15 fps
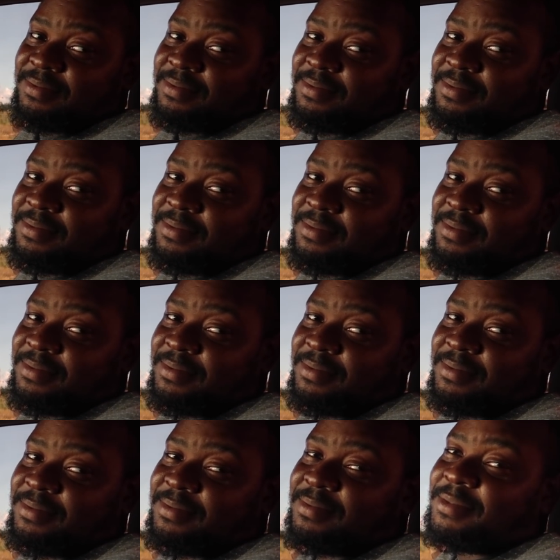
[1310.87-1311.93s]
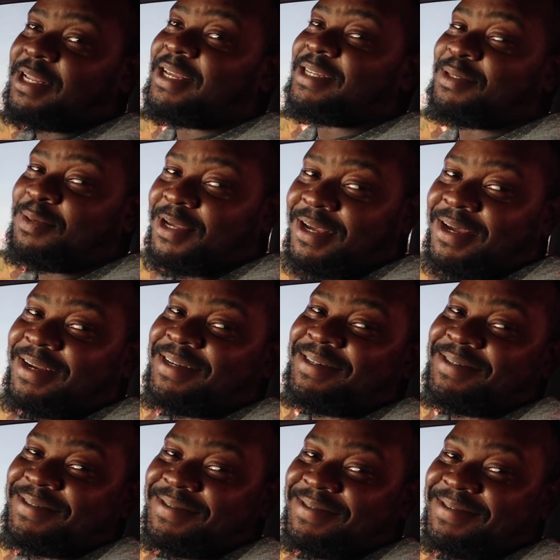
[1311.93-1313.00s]
thanks,
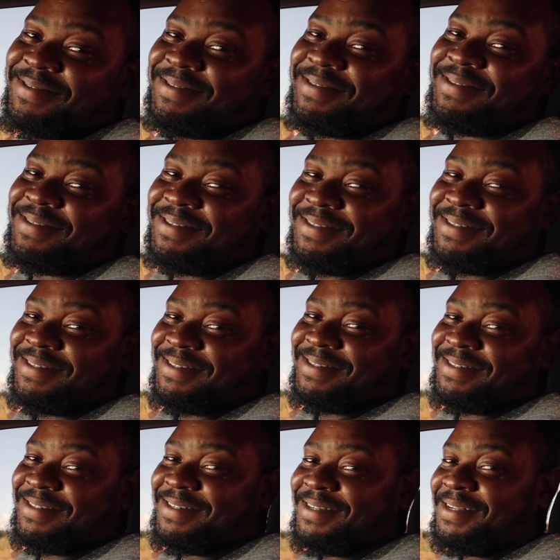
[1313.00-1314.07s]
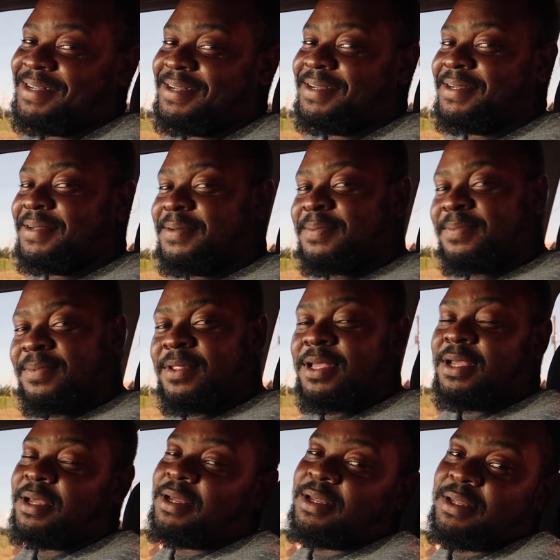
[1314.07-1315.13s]
Mikala. Alright. And tell him thanks from now too.
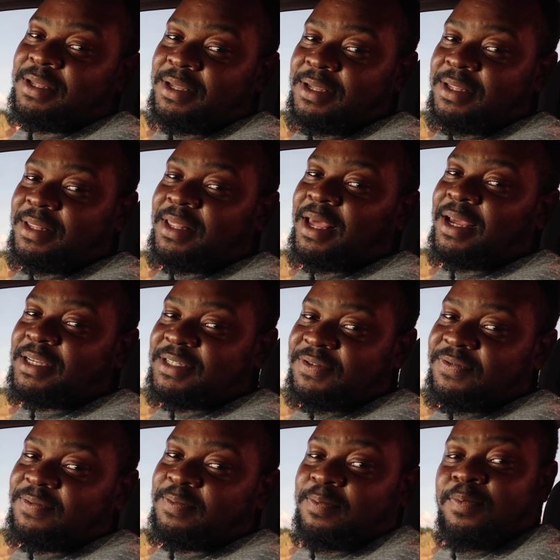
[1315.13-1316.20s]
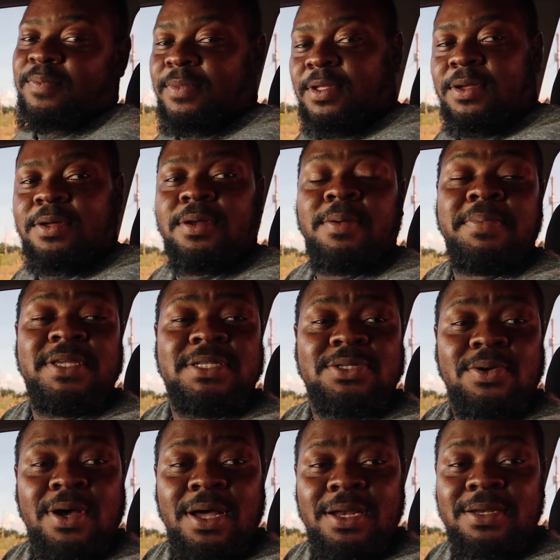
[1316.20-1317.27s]
Thanks, my B
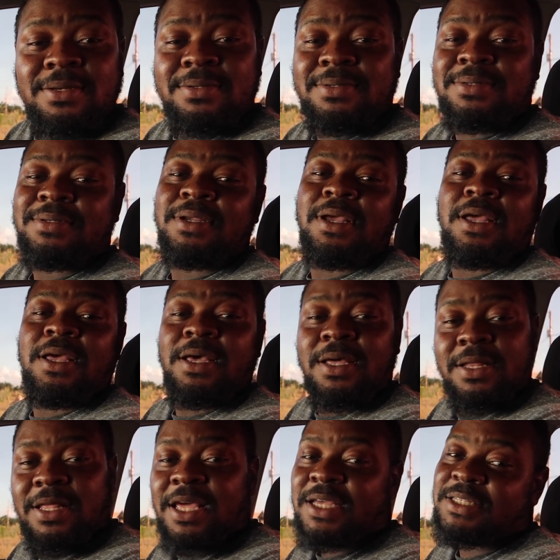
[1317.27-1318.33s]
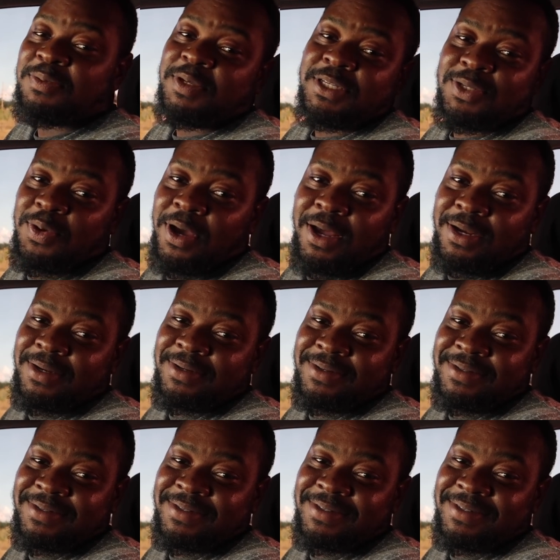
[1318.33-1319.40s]
Squad. Yes. Thanks, B Squad.
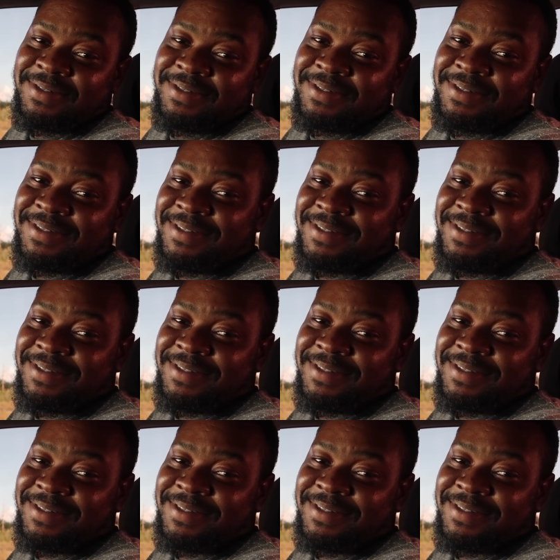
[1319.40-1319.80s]
All right.